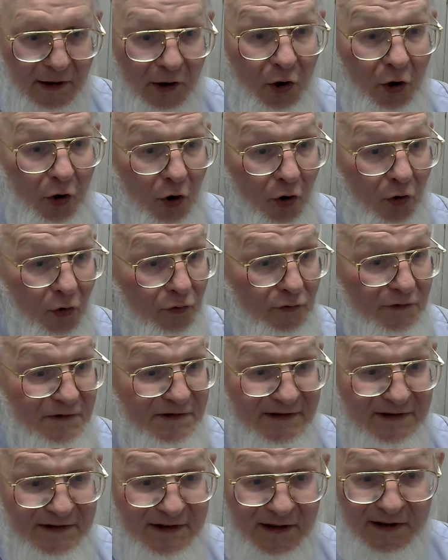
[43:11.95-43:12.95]
Clothes
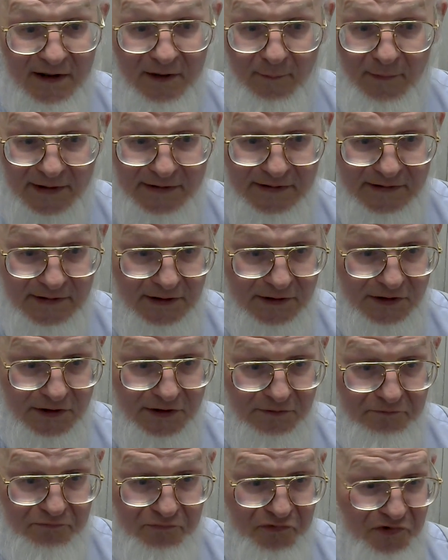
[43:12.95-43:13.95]
send a
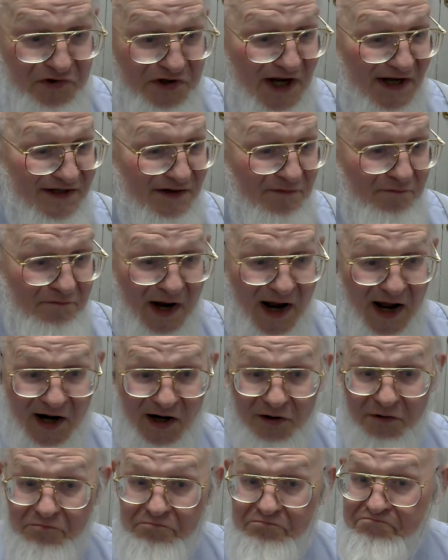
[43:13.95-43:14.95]
message. It doesn't
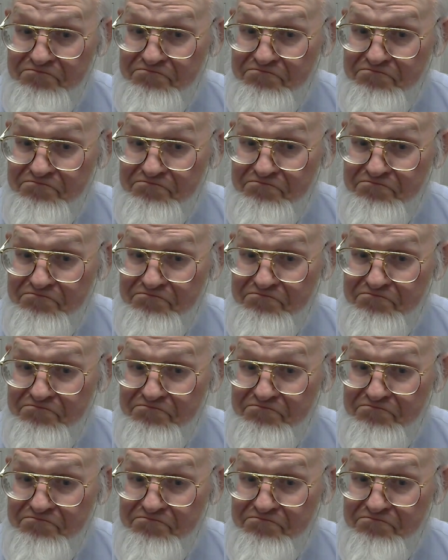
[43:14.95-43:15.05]
matter